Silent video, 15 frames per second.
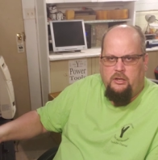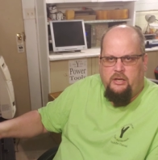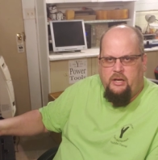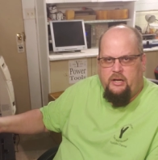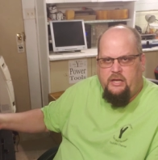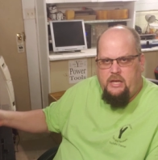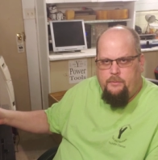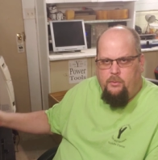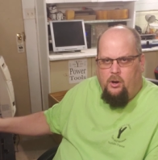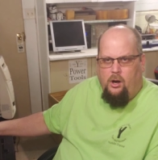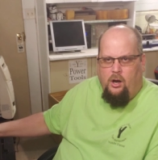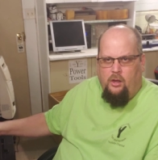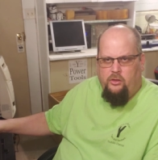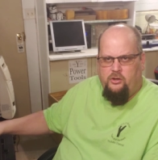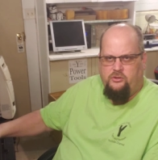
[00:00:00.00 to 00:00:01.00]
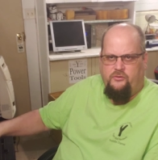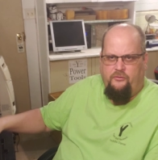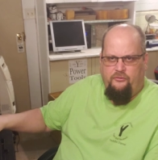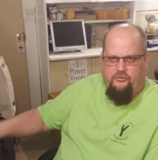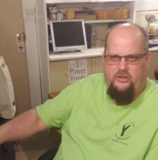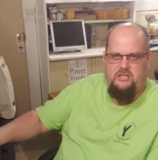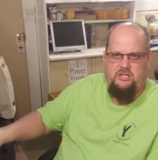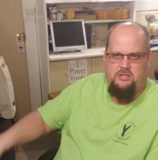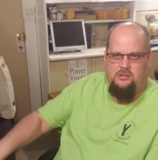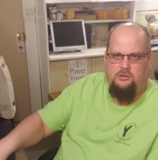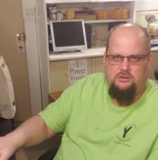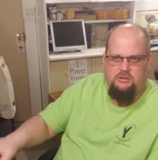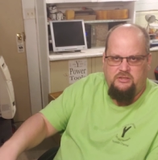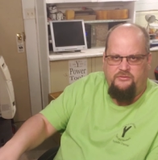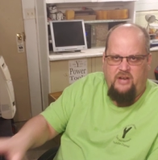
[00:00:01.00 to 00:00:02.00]
You got to keep all those
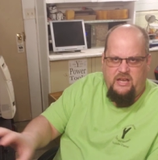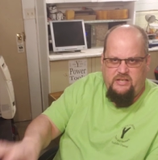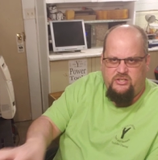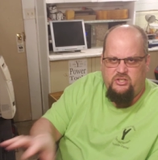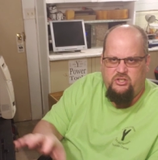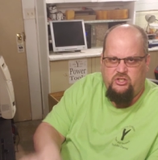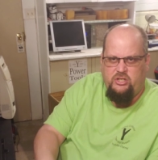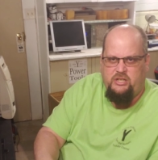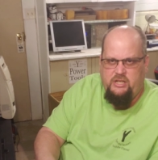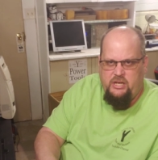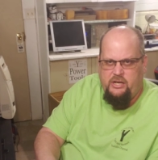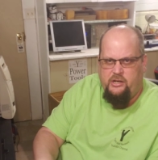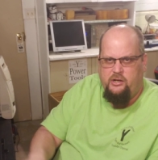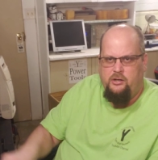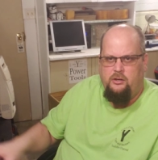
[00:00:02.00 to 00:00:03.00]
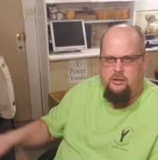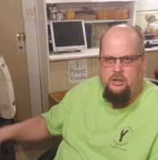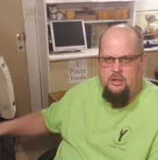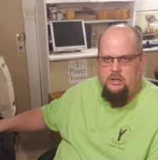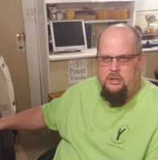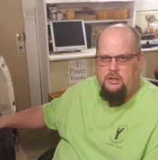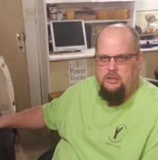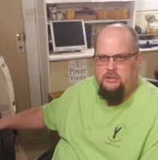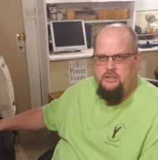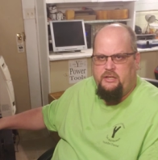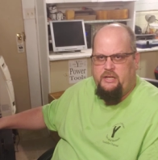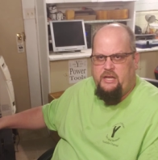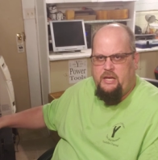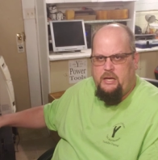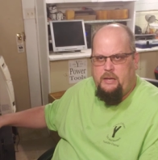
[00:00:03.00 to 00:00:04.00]
physical devices secure to
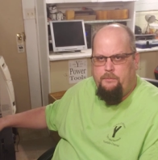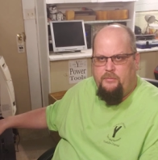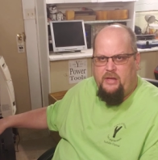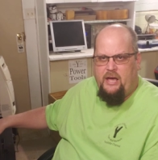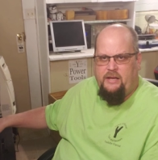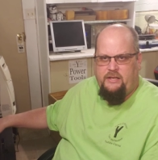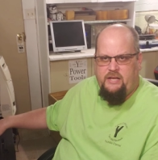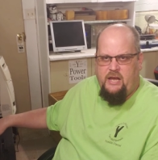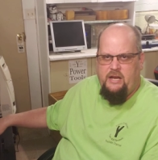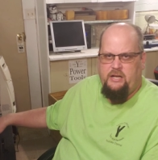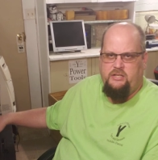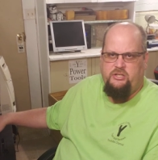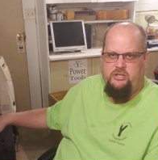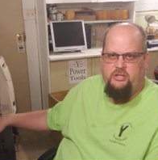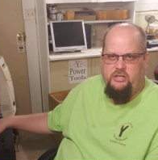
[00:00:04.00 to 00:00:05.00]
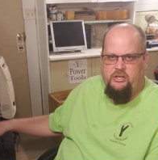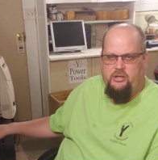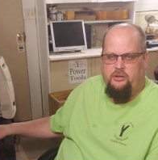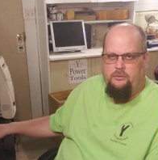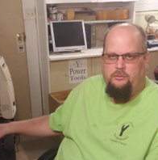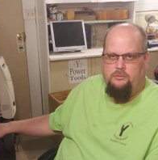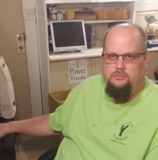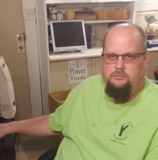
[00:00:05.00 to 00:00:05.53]
keep that data secure.